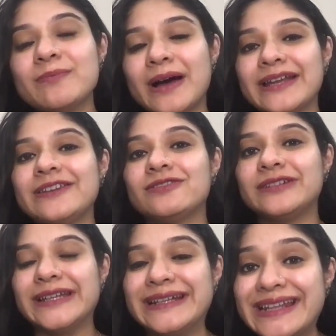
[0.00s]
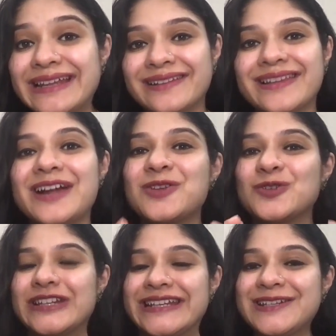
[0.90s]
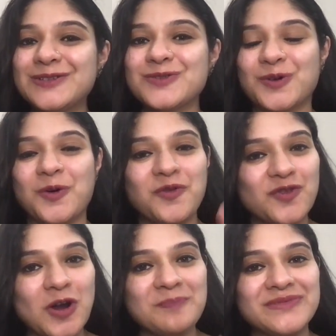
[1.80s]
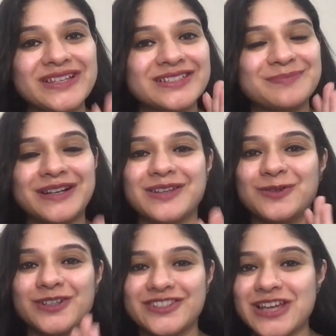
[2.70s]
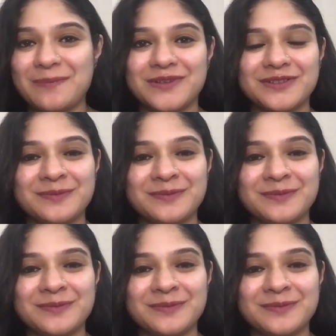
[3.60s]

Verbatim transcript: minute detail that you need to know from this particular chapter.